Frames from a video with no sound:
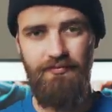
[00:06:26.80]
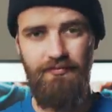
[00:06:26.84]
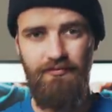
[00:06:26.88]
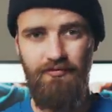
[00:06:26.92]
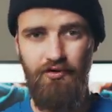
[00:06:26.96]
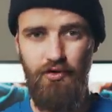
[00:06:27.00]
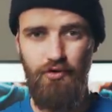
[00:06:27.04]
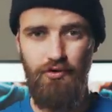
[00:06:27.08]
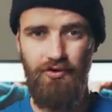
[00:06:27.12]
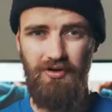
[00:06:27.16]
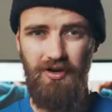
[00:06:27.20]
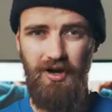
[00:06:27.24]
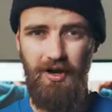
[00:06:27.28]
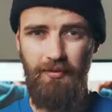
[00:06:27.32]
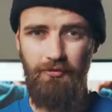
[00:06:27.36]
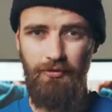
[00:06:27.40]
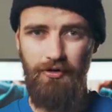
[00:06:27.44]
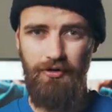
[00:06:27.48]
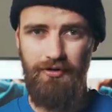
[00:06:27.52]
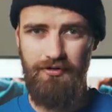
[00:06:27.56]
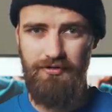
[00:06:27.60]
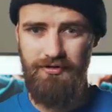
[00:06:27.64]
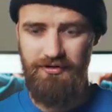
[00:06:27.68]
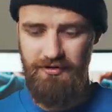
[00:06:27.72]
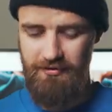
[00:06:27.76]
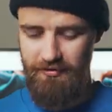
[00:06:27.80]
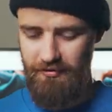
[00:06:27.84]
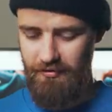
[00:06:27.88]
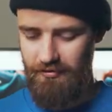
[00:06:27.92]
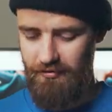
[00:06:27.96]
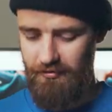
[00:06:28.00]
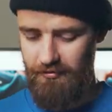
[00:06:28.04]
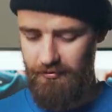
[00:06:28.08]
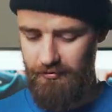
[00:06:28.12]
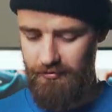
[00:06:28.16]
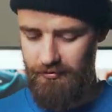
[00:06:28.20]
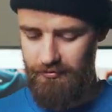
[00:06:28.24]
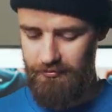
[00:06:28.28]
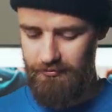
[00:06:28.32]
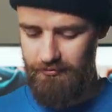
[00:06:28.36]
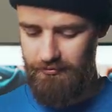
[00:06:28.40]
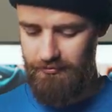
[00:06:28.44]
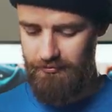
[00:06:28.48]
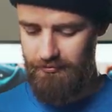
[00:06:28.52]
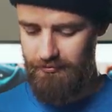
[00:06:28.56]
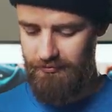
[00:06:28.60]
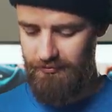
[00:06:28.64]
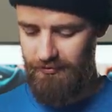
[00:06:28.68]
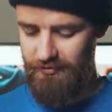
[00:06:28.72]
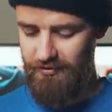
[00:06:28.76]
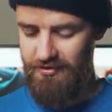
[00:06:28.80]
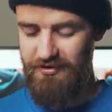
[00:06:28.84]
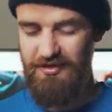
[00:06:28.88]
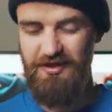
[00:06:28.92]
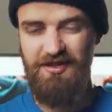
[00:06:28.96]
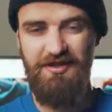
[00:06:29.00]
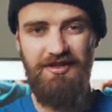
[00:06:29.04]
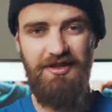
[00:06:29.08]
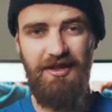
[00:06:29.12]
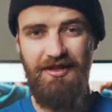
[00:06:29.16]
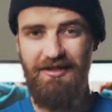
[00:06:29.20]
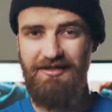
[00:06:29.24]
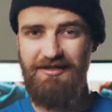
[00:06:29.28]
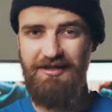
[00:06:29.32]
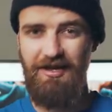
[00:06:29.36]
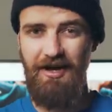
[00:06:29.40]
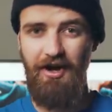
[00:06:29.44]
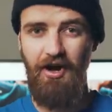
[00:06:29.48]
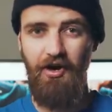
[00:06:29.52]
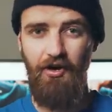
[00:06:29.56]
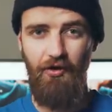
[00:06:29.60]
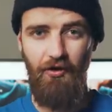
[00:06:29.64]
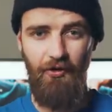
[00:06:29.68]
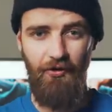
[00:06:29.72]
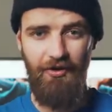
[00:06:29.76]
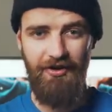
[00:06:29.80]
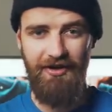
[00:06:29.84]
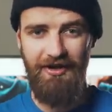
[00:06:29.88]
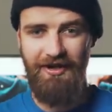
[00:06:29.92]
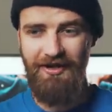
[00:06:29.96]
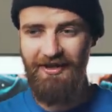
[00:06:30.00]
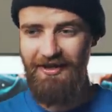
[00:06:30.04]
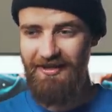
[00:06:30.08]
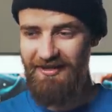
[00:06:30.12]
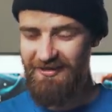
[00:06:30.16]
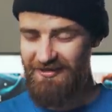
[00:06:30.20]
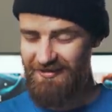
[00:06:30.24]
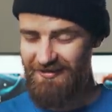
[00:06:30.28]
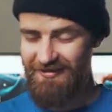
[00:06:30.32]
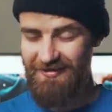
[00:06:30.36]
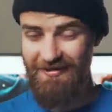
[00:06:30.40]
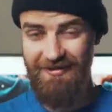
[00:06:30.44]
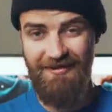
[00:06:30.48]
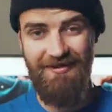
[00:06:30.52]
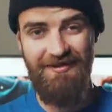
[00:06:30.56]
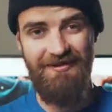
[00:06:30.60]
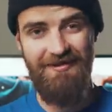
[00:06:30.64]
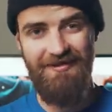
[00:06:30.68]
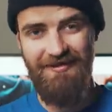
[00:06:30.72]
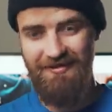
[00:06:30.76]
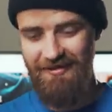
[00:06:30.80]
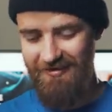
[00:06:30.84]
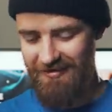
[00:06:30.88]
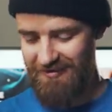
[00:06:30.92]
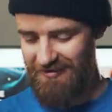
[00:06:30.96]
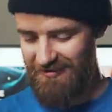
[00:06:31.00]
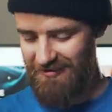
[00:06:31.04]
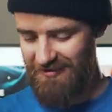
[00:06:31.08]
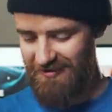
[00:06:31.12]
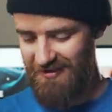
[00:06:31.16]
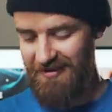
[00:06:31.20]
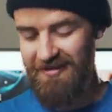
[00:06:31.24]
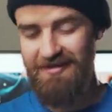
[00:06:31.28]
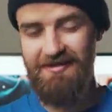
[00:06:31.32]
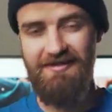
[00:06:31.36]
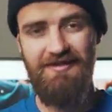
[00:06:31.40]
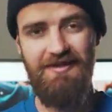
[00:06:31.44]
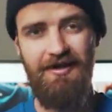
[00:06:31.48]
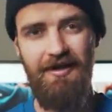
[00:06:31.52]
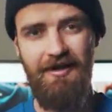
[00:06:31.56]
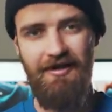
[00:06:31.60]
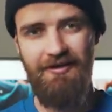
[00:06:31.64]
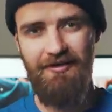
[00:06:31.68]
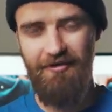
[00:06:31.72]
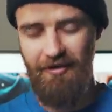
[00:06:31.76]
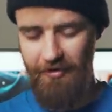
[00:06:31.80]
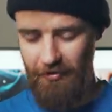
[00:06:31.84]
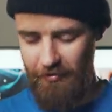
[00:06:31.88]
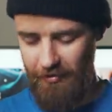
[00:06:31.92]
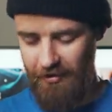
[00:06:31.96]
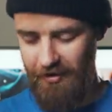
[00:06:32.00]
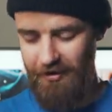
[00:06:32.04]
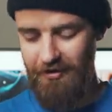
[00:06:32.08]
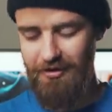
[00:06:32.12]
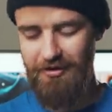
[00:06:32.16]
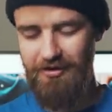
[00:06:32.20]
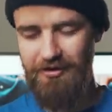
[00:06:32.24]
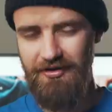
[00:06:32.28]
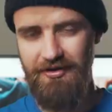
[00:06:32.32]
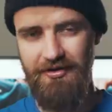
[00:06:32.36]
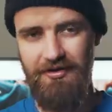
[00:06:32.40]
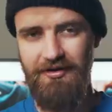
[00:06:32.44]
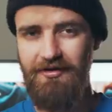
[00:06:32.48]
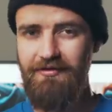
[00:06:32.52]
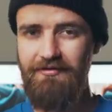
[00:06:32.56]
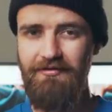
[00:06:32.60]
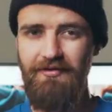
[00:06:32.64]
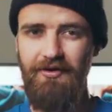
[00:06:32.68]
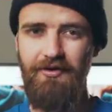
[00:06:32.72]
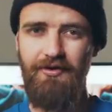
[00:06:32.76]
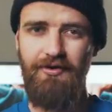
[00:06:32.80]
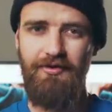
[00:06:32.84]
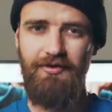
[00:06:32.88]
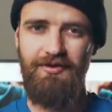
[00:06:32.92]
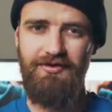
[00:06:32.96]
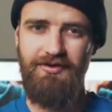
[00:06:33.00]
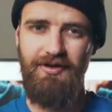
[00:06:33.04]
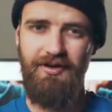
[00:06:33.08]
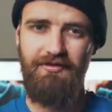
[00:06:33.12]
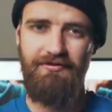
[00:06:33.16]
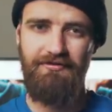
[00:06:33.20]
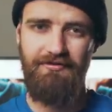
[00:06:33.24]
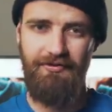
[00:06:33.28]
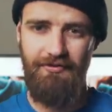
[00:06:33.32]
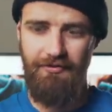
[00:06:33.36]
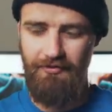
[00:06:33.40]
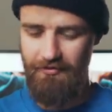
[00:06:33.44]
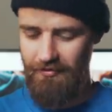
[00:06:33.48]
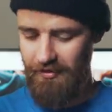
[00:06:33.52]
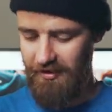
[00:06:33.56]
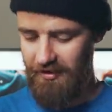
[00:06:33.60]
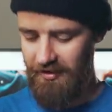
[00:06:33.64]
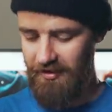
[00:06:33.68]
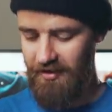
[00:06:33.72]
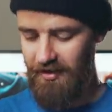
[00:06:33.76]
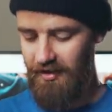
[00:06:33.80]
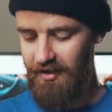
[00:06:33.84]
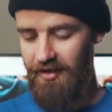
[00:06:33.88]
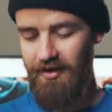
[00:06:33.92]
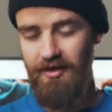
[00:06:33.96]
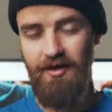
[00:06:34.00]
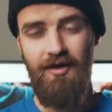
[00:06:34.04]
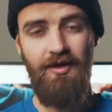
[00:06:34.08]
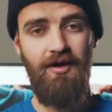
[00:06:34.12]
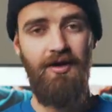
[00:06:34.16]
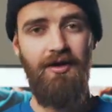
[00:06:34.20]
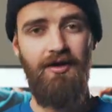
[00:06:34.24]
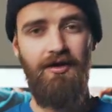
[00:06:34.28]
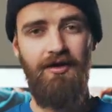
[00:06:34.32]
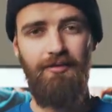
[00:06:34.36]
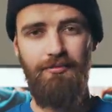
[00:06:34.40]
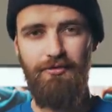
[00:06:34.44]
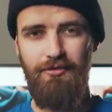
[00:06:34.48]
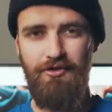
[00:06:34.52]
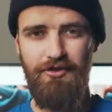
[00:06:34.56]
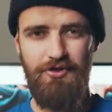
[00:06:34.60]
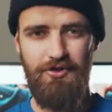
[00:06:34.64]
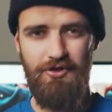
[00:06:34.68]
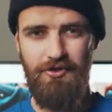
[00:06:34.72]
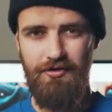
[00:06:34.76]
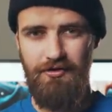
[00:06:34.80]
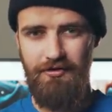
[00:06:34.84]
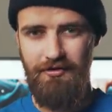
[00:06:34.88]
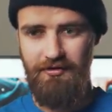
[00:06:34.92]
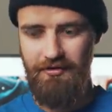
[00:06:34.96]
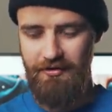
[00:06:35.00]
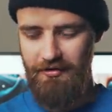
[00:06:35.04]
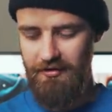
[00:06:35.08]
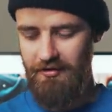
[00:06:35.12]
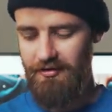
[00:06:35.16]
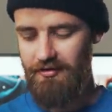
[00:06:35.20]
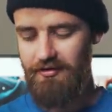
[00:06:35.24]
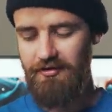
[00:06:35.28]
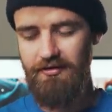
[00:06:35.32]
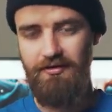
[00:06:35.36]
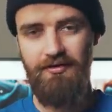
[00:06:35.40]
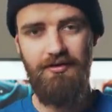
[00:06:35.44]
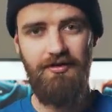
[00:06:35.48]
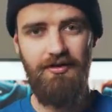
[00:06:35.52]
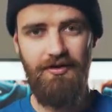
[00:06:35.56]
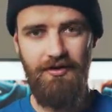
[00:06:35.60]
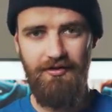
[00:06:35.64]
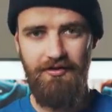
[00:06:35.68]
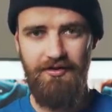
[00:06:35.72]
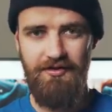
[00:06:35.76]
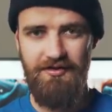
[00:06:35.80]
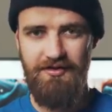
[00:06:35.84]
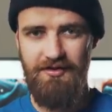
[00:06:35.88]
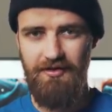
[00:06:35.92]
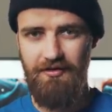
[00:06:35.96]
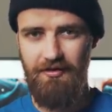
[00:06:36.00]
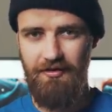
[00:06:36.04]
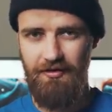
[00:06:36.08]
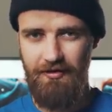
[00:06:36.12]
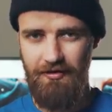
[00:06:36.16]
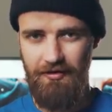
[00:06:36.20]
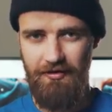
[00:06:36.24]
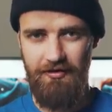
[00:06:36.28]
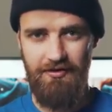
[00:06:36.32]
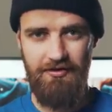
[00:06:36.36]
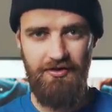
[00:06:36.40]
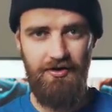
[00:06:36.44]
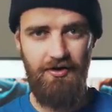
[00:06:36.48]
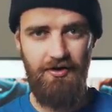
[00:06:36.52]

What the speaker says: view camera. So the detail is just insane. Like when I look at the photos, I feel like I'm literally in the scene. It's